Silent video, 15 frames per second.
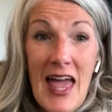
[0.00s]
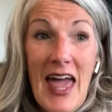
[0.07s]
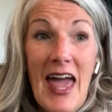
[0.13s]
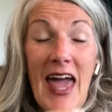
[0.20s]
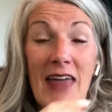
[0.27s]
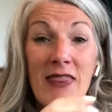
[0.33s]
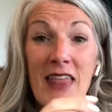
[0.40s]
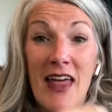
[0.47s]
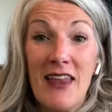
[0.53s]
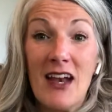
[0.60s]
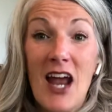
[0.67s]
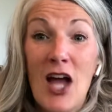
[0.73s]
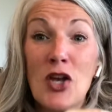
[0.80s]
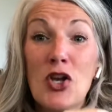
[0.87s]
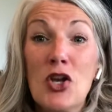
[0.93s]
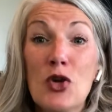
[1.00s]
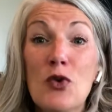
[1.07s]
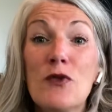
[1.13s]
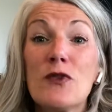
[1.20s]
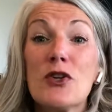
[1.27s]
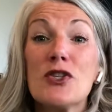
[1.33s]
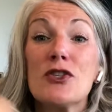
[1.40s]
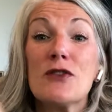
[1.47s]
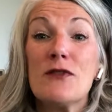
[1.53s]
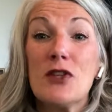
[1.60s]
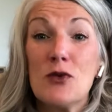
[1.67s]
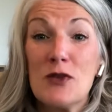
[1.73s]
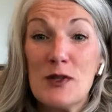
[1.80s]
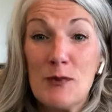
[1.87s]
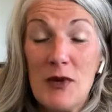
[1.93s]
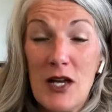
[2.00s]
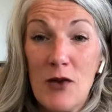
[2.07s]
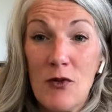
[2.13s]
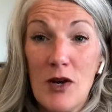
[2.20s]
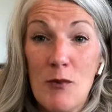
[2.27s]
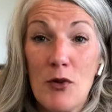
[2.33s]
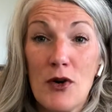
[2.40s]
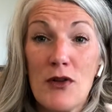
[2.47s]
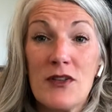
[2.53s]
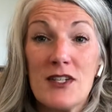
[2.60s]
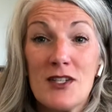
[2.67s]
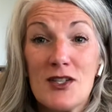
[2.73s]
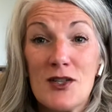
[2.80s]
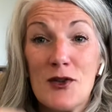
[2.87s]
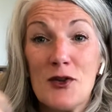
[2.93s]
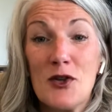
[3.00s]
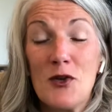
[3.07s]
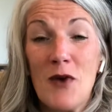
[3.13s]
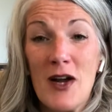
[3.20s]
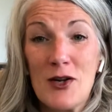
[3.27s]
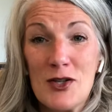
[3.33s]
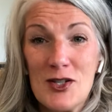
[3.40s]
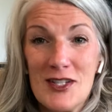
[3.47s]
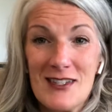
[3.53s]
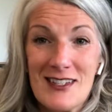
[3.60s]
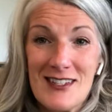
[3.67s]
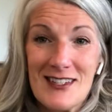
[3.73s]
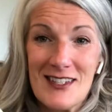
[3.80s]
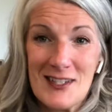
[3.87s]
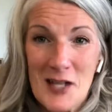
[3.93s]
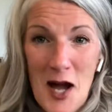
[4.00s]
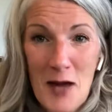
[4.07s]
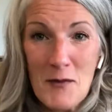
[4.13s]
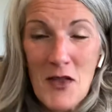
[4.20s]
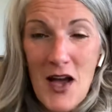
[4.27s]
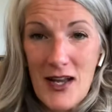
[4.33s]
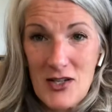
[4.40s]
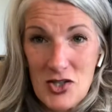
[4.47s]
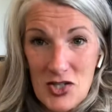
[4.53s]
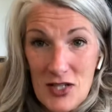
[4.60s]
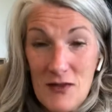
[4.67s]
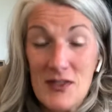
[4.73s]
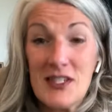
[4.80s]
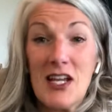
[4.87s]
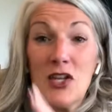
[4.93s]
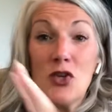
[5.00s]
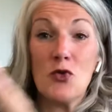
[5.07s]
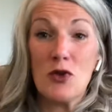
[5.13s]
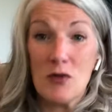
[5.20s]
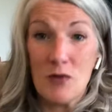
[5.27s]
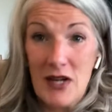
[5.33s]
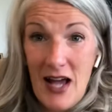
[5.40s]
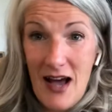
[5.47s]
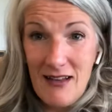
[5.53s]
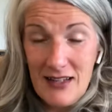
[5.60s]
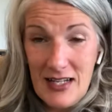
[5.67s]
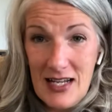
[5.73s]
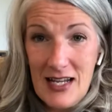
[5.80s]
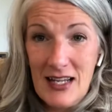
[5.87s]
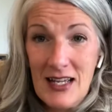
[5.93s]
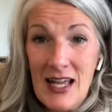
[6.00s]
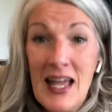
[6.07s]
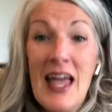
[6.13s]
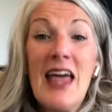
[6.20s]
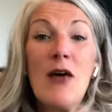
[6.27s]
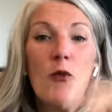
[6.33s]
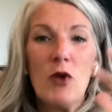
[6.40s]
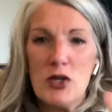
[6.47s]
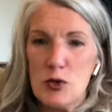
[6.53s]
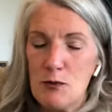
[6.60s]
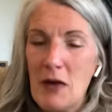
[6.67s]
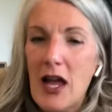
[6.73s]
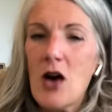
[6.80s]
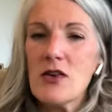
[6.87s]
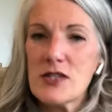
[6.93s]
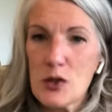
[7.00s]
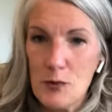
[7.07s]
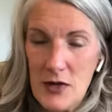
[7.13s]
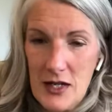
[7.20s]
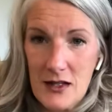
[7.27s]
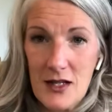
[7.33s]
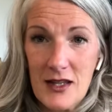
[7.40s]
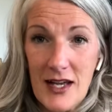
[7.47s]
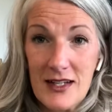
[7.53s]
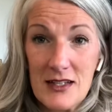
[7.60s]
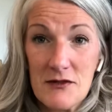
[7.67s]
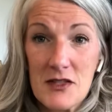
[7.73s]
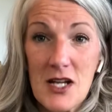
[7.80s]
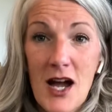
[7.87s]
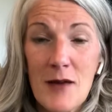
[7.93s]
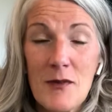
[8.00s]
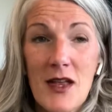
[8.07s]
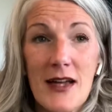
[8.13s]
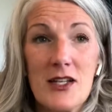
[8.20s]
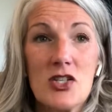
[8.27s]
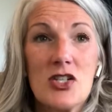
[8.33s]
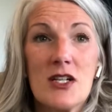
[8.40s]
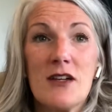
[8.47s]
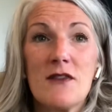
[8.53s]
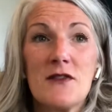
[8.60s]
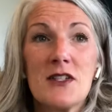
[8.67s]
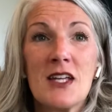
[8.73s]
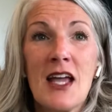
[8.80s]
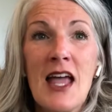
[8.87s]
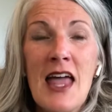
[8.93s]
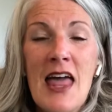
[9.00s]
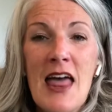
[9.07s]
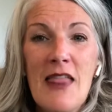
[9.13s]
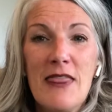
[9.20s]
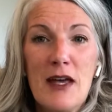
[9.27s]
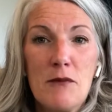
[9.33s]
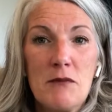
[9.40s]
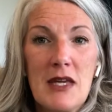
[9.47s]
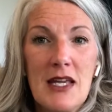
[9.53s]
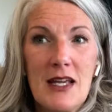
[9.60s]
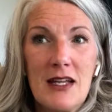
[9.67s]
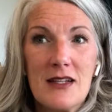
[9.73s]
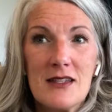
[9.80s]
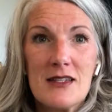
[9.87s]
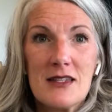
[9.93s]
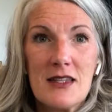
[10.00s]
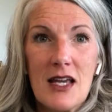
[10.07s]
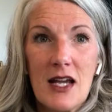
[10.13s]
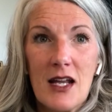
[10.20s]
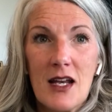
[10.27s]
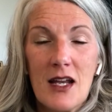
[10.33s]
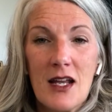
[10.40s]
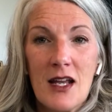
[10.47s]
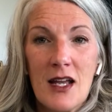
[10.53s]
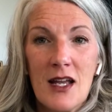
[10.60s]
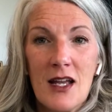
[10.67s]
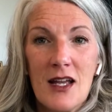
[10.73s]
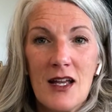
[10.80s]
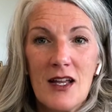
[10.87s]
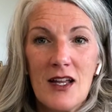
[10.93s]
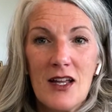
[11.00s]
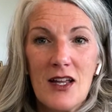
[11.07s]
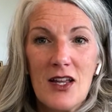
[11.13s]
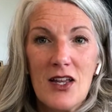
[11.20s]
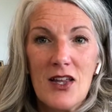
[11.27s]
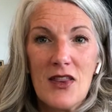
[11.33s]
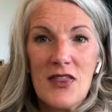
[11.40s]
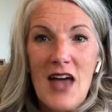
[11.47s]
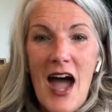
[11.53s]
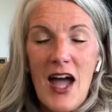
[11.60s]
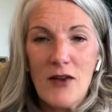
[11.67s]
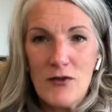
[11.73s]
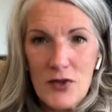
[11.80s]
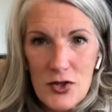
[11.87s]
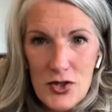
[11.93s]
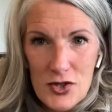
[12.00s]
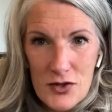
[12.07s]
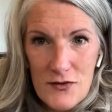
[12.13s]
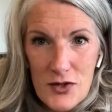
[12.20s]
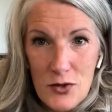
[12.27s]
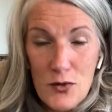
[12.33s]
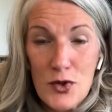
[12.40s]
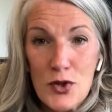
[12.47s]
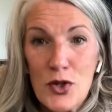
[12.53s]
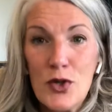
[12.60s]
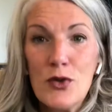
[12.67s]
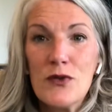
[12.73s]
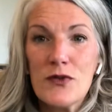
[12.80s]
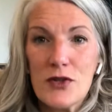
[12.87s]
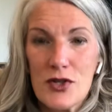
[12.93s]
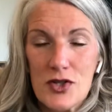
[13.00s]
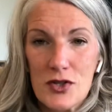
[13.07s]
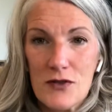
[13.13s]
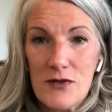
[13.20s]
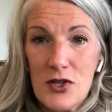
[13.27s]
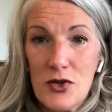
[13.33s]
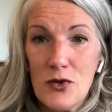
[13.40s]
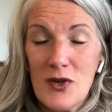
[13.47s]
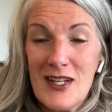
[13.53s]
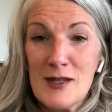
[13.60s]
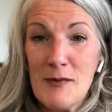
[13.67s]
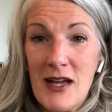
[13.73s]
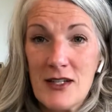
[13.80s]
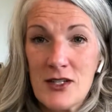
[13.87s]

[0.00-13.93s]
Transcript: And then a new version of you is being rebirthed into the new energies as the timeline shifts in your reality, which may also be a collective timeline shift. That means that that version of you, the new version of you, is meant